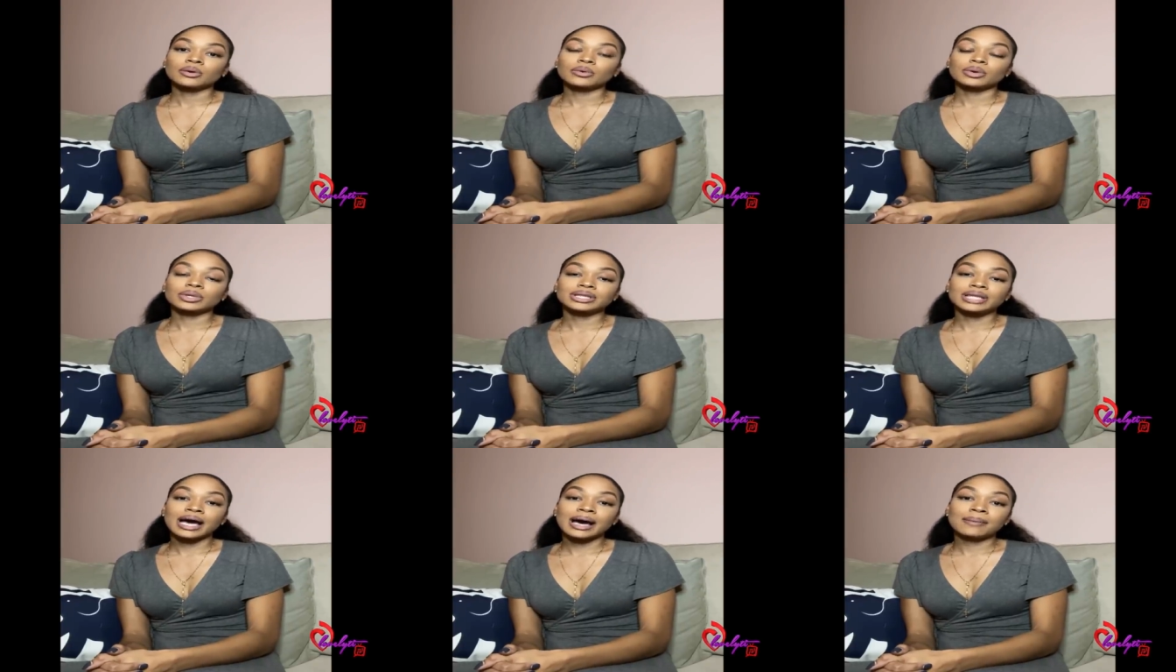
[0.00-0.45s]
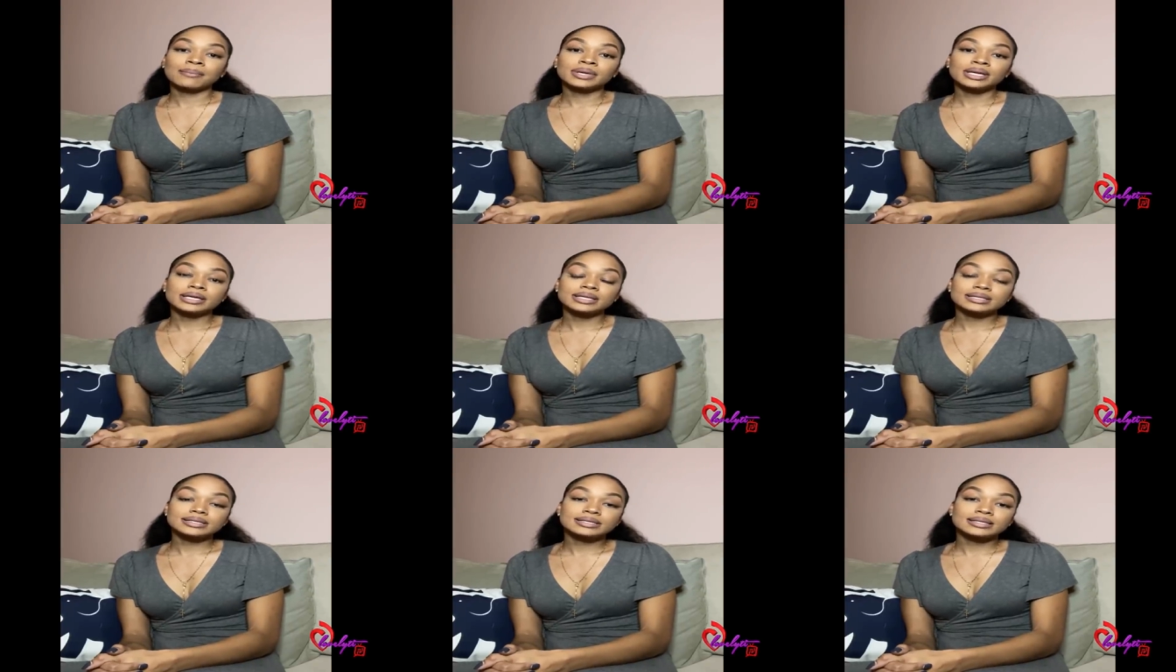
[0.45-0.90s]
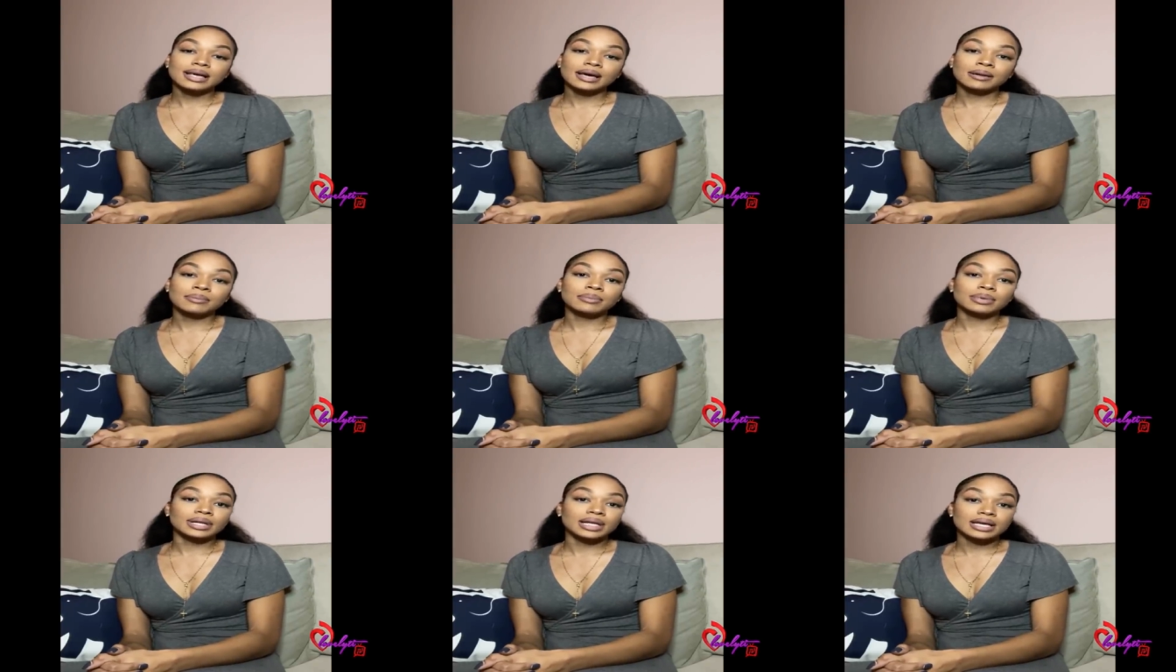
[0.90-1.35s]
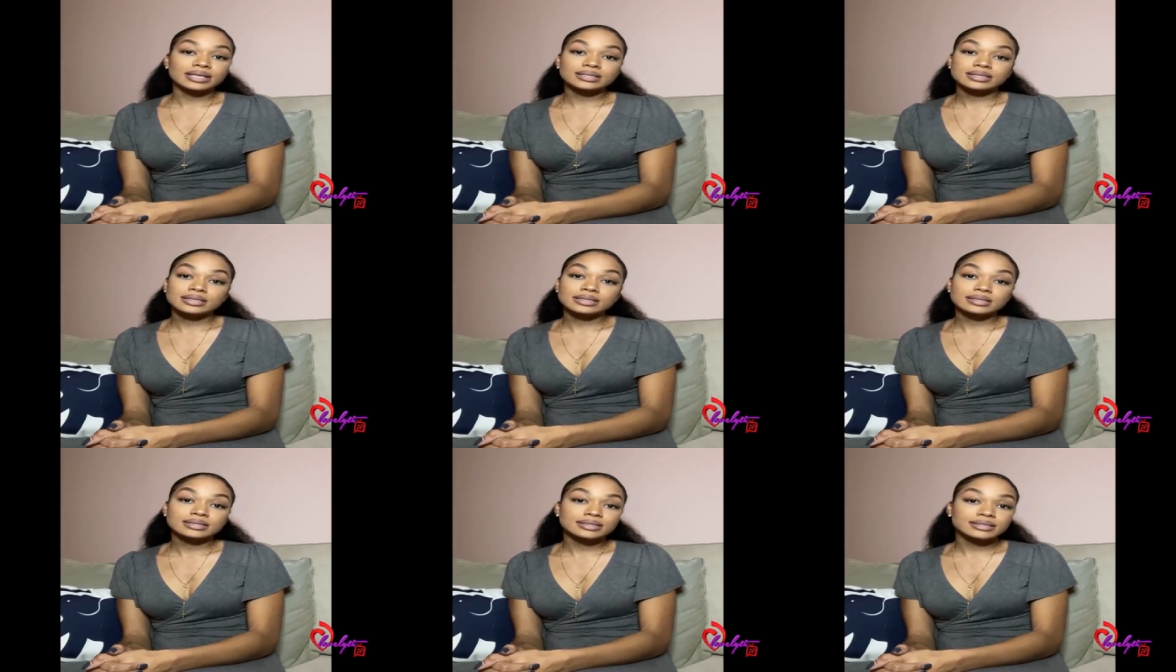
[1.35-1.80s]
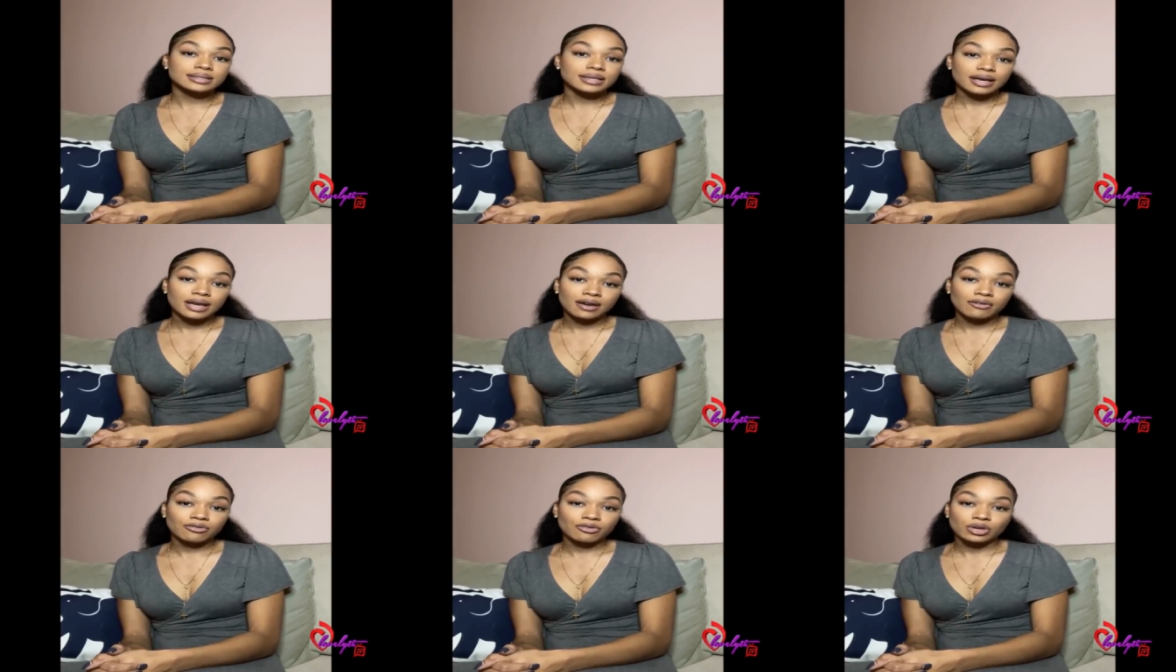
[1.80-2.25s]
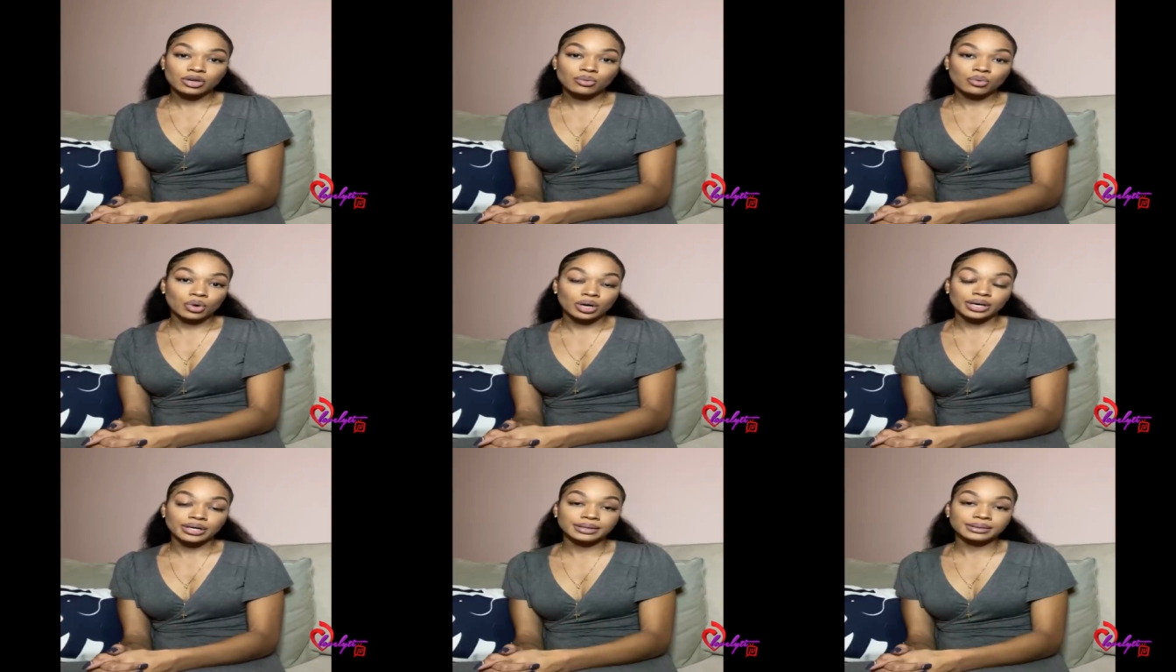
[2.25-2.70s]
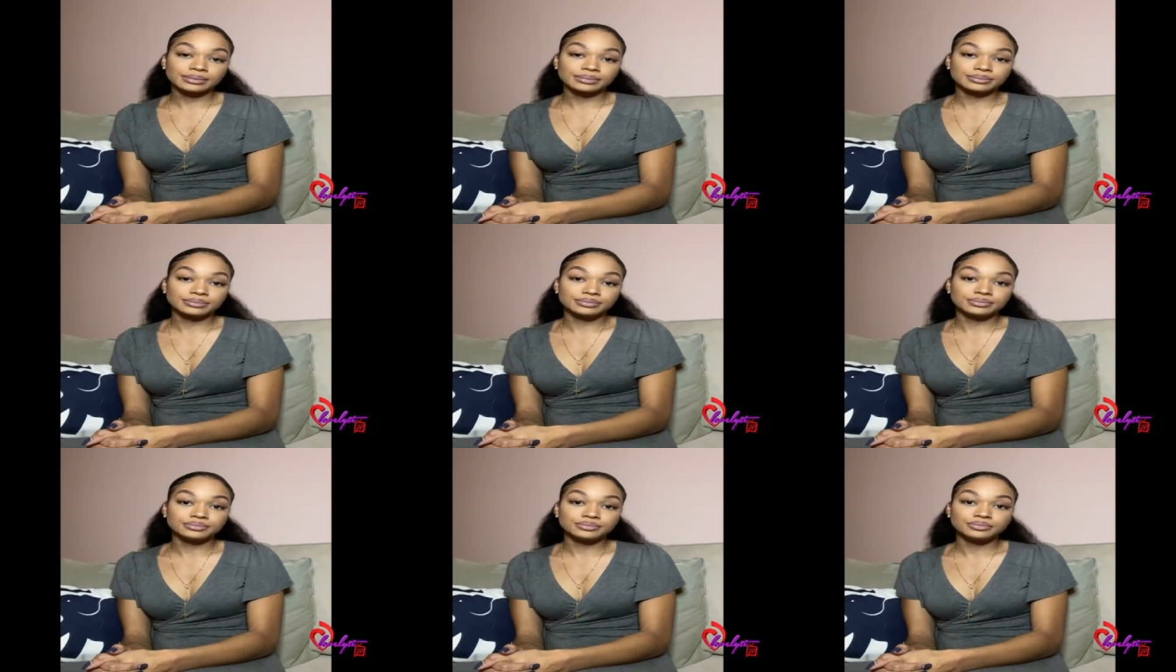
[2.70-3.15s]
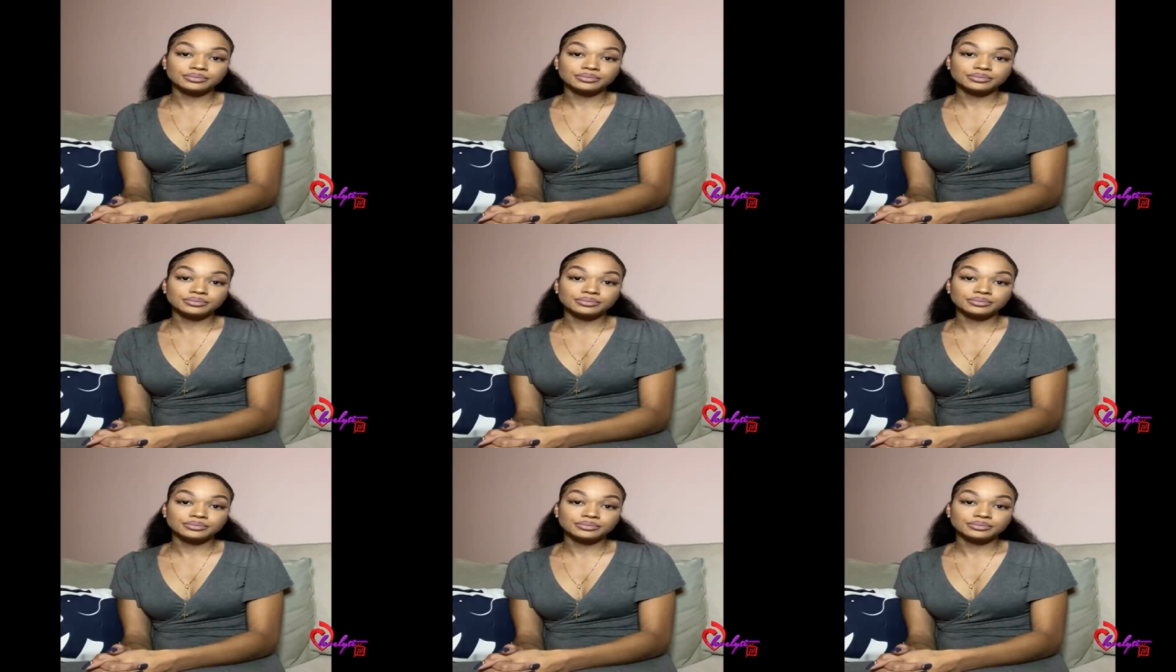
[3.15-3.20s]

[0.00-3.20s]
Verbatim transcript: with that being said, blessings to everyone.